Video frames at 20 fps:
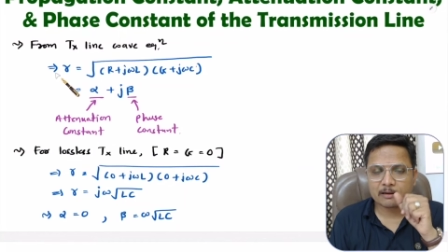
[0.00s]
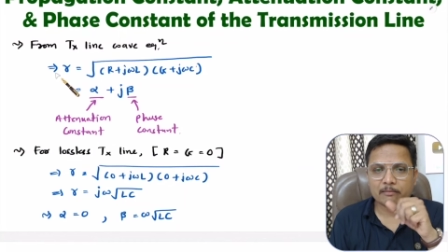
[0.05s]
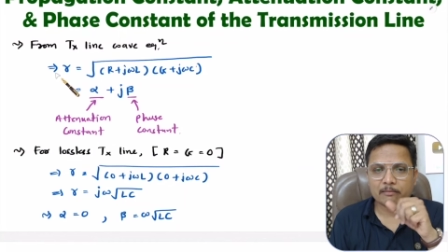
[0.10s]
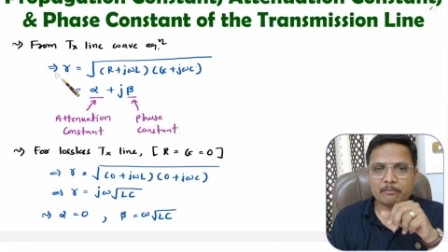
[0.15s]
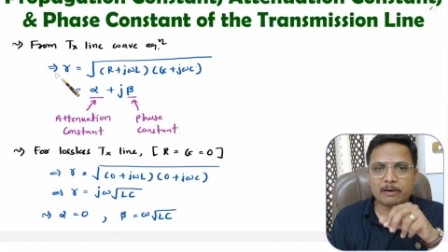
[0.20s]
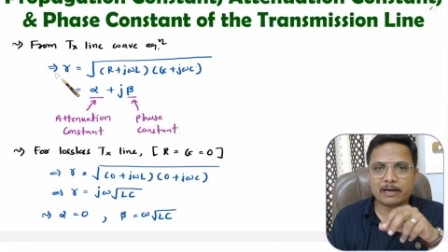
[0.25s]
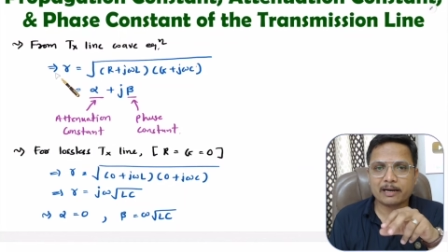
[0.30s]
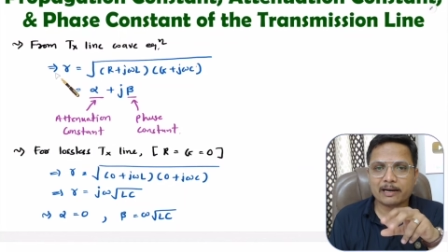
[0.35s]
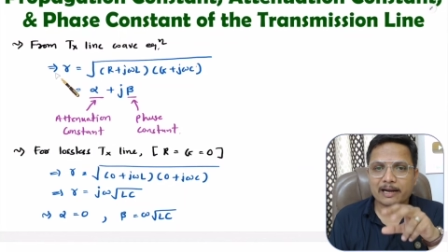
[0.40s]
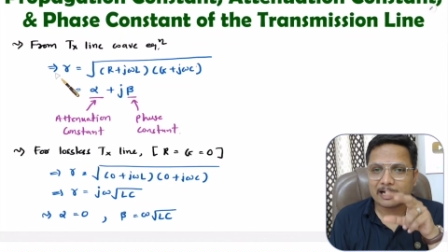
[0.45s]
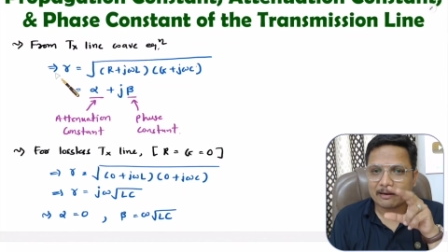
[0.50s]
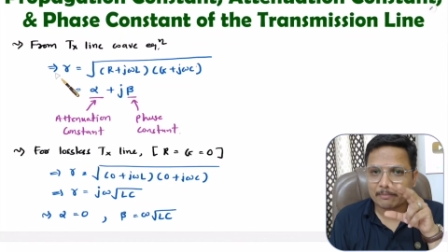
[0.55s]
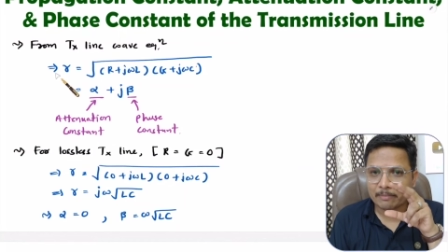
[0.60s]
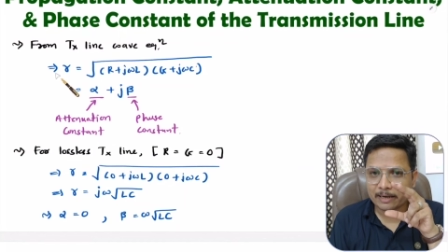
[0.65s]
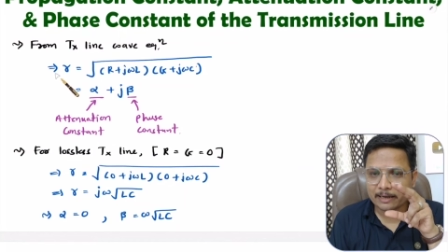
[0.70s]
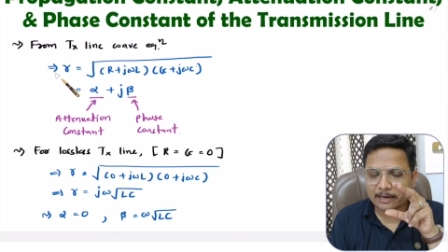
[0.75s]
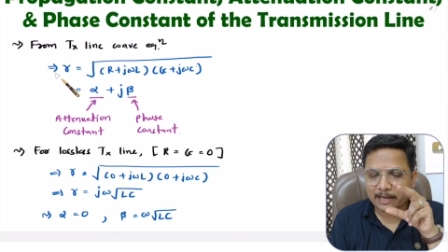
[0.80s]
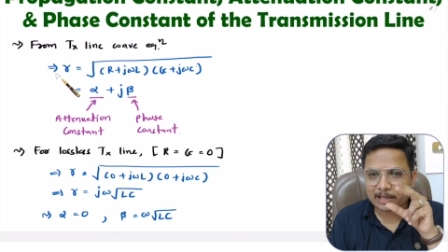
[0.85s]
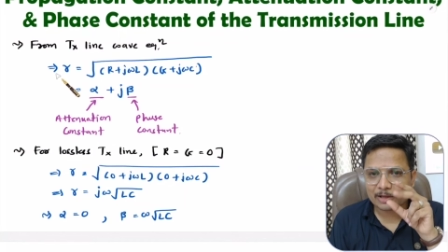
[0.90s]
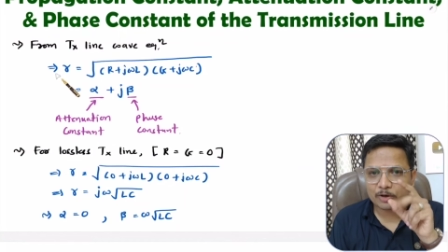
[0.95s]
but let me
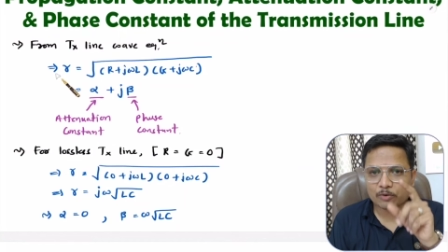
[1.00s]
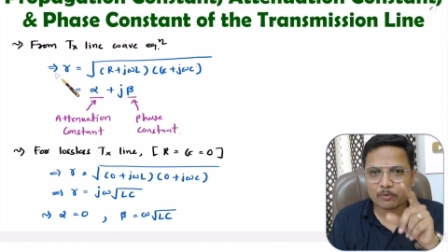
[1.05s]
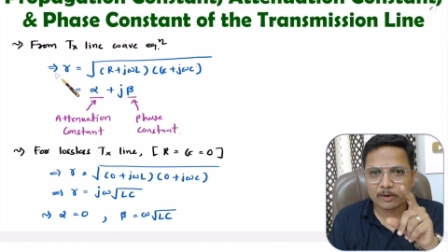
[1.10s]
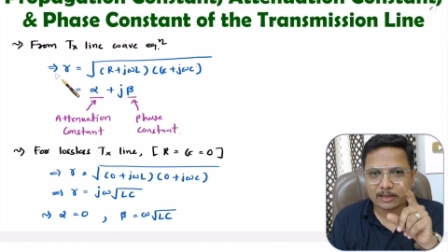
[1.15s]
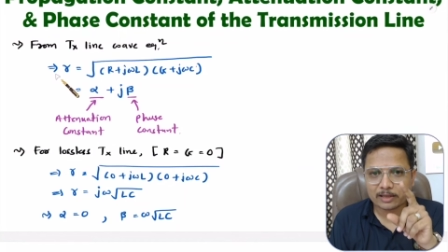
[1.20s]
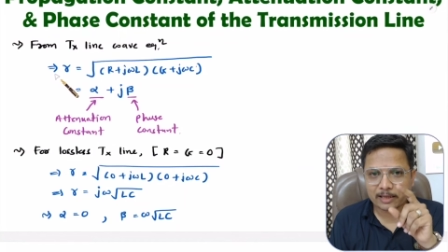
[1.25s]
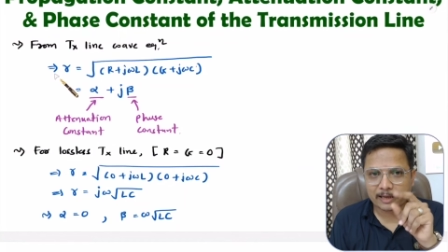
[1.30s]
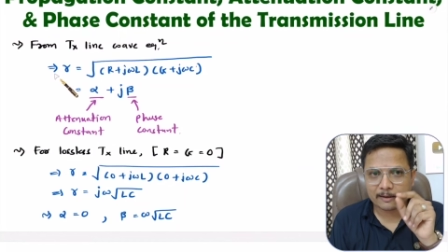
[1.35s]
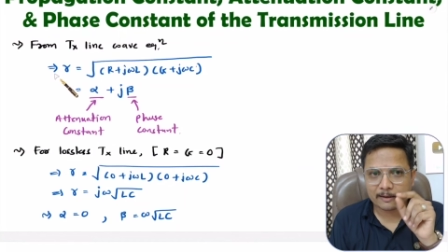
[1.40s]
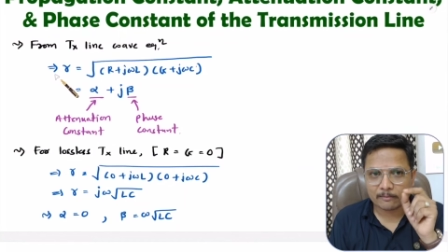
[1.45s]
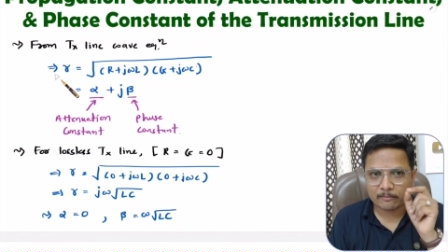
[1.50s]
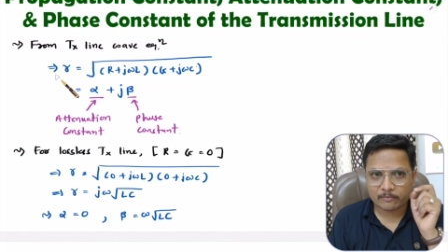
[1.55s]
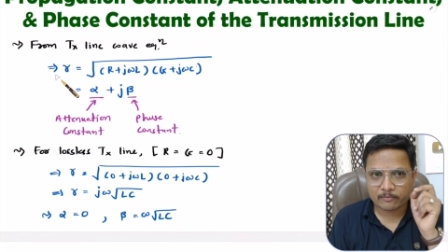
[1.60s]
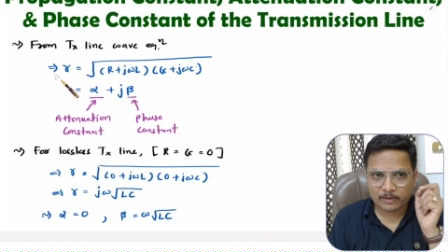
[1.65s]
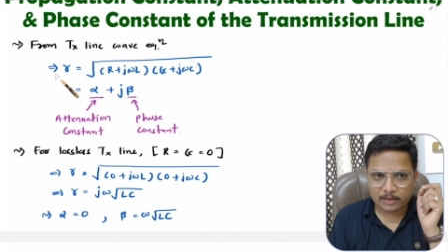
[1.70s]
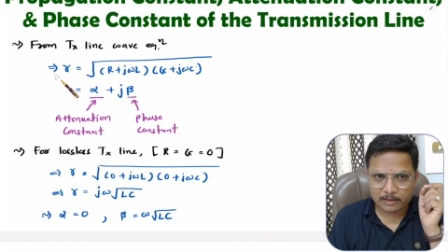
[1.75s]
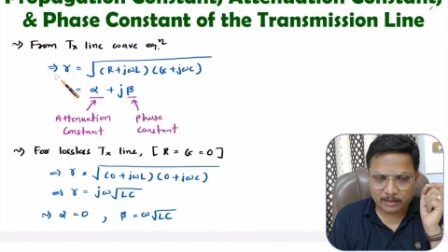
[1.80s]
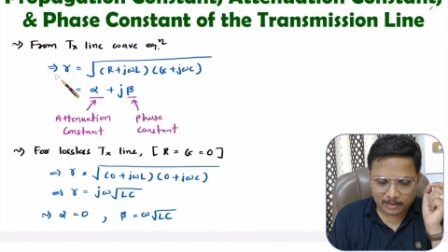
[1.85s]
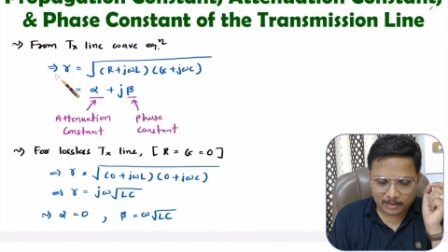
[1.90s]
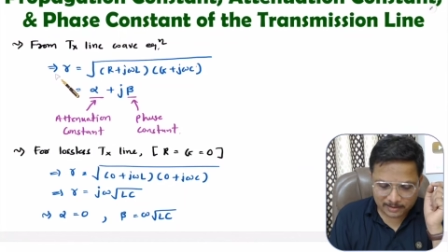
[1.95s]
tell you one thing
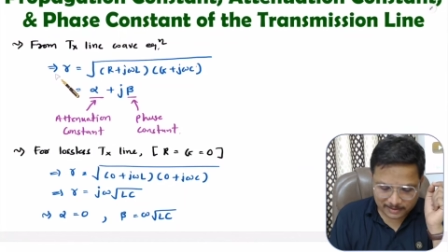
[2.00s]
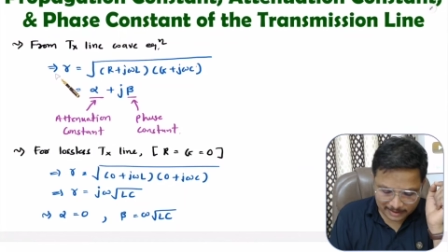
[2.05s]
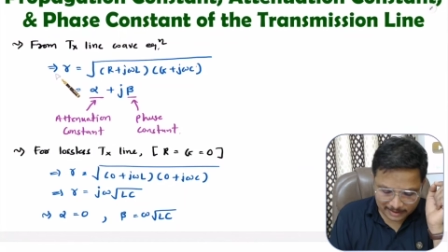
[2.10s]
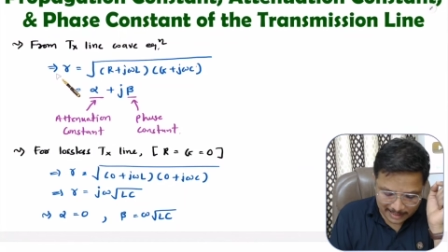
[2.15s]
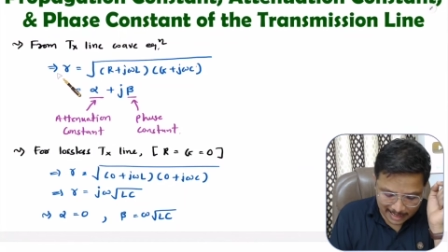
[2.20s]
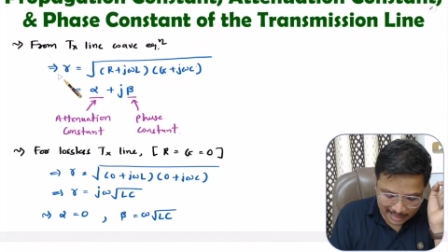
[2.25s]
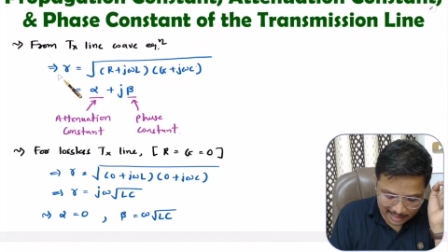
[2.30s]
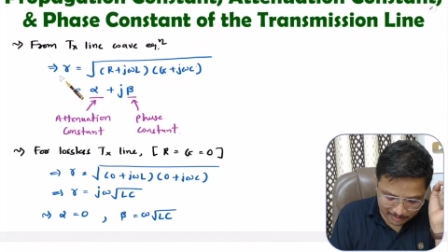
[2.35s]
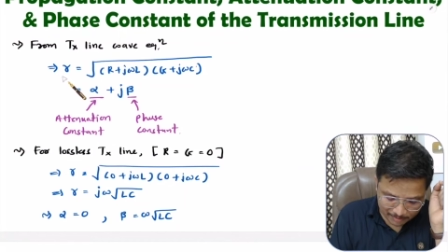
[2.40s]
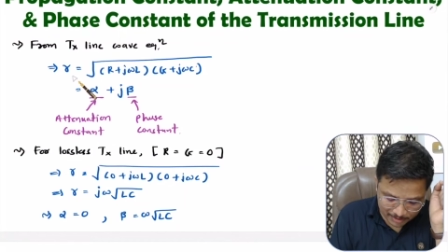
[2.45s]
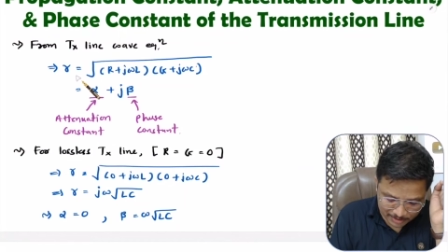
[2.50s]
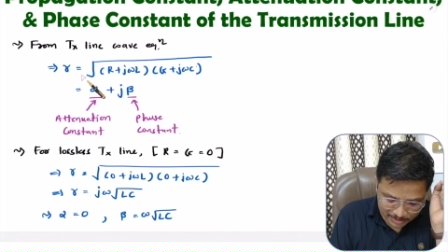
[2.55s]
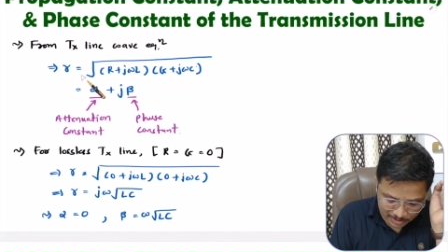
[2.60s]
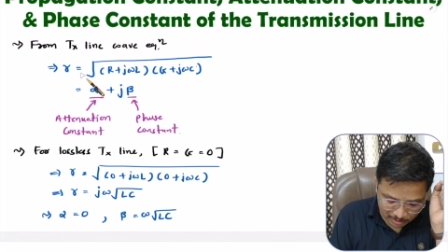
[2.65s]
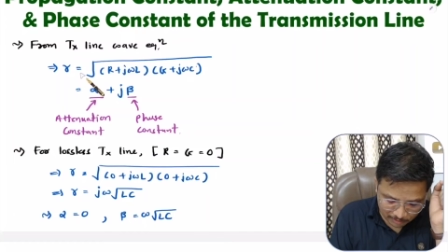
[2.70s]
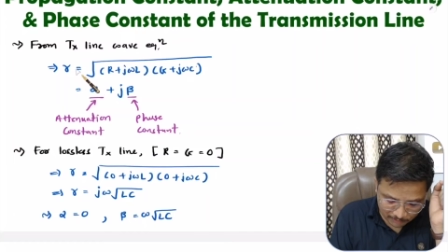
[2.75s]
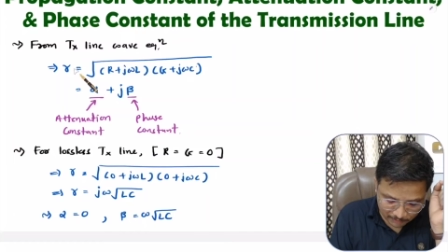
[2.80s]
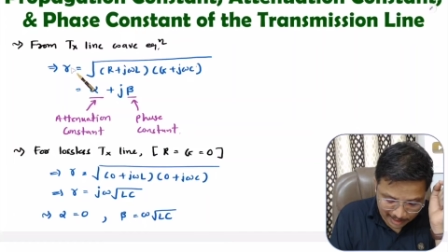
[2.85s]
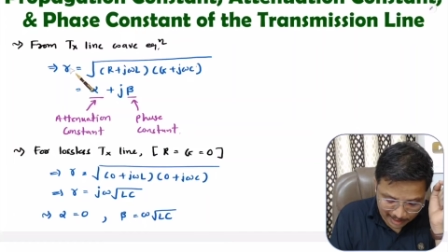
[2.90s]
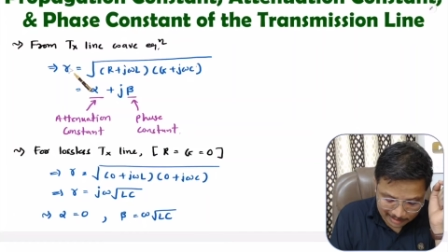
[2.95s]
see derivation
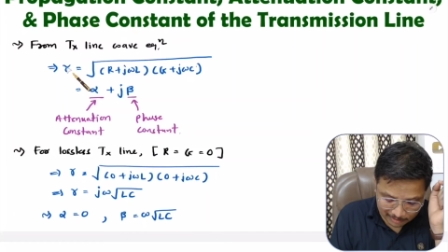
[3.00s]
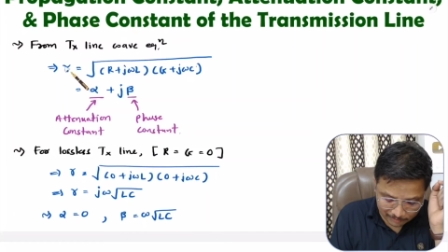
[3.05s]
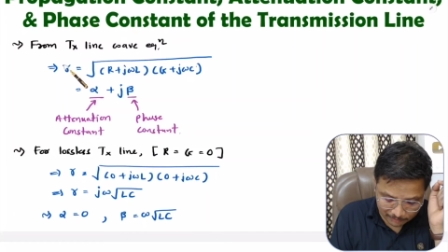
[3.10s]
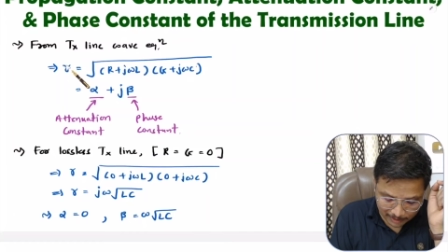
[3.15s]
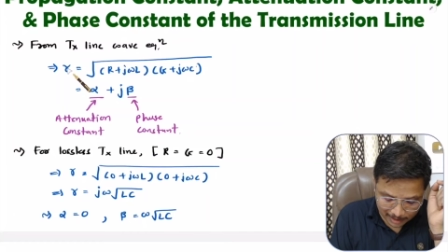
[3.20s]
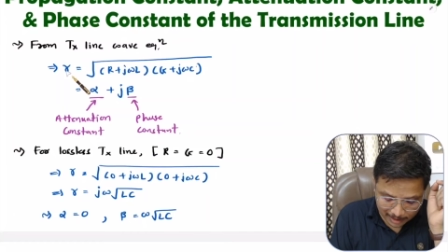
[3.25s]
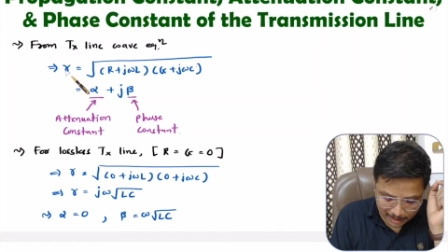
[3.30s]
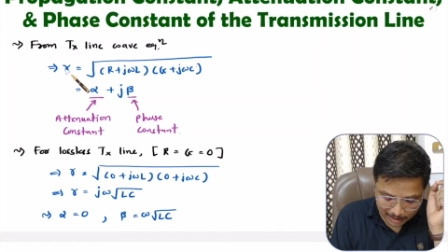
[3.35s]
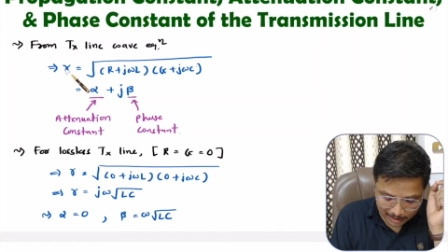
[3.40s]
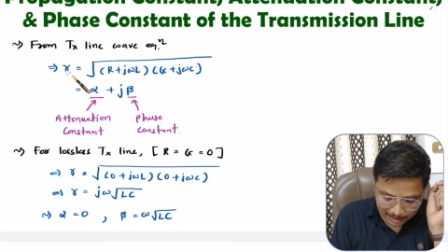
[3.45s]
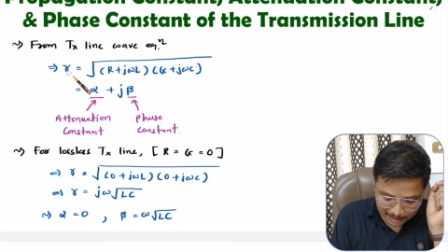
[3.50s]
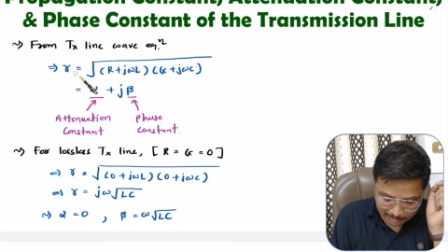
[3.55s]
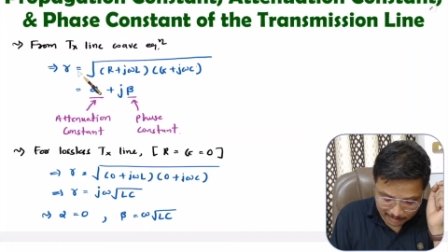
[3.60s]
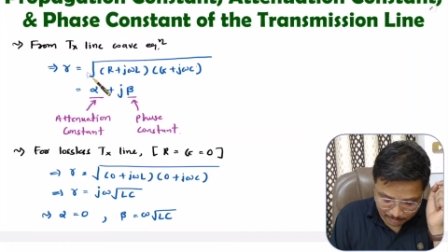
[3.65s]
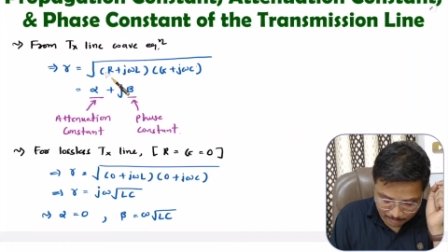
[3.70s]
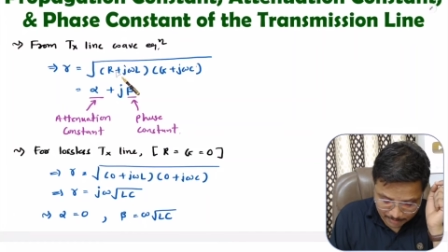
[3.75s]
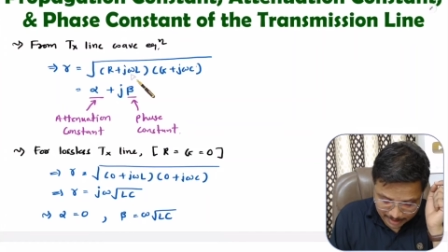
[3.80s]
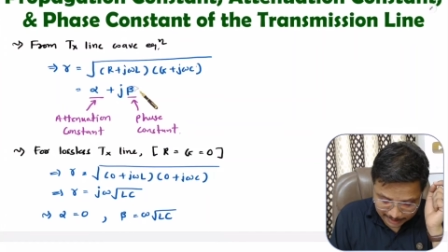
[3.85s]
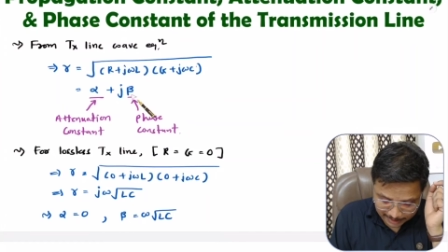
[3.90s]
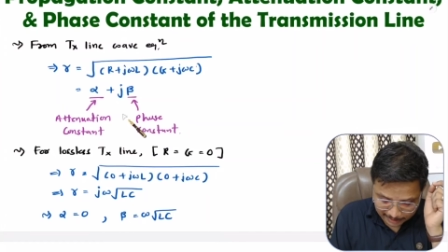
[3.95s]
of alpha and
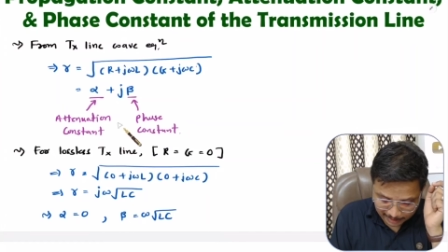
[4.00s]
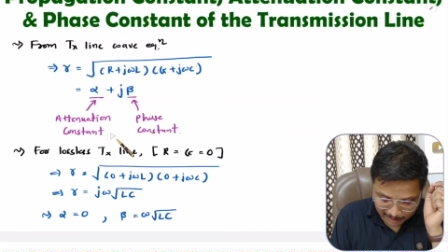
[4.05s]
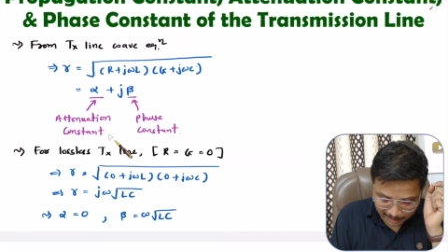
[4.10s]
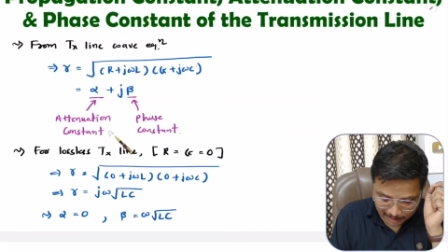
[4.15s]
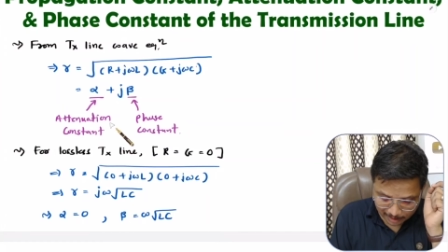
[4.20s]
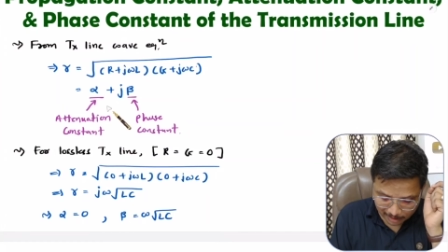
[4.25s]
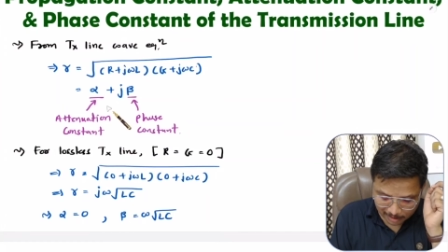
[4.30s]
beta